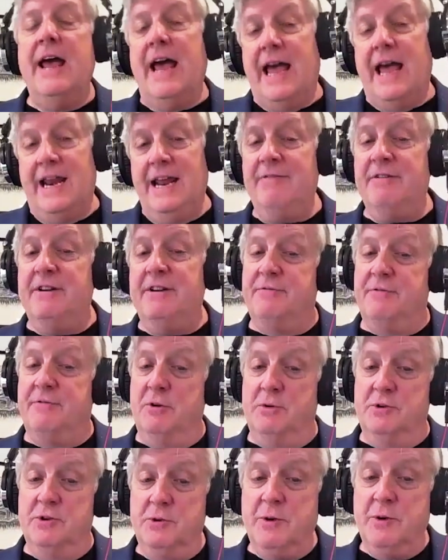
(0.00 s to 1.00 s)
and even if
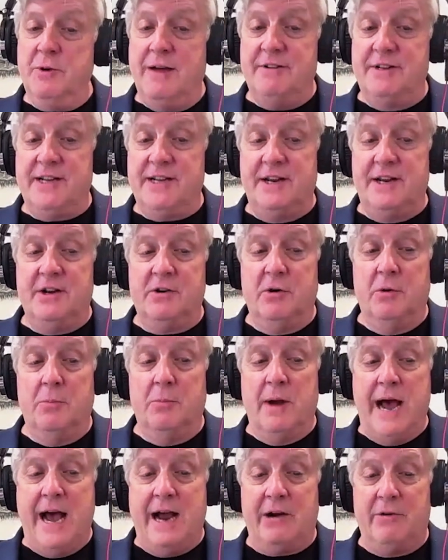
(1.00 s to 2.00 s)
you do have a technical
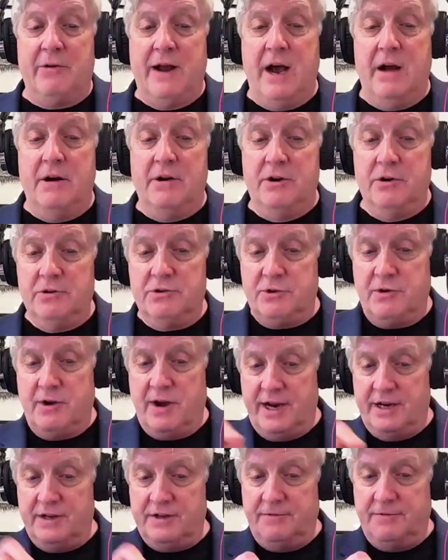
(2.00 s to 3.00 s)
background, you're
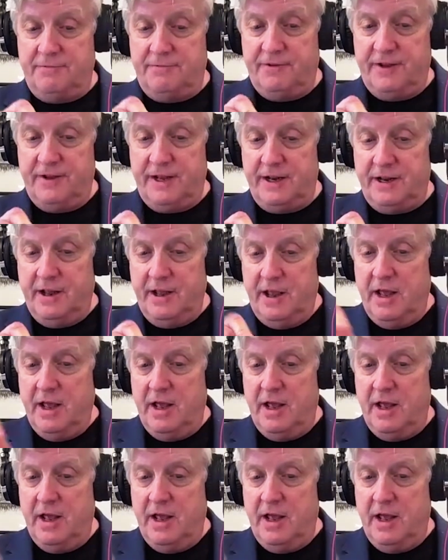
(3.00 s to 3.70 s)
trying to fit